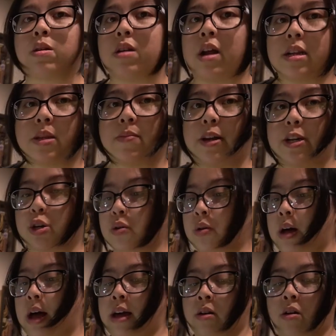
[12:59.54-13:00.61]
are not
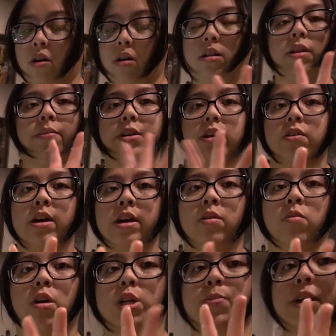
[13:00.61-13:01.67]
symmetrical at all. Let me go ahead and wash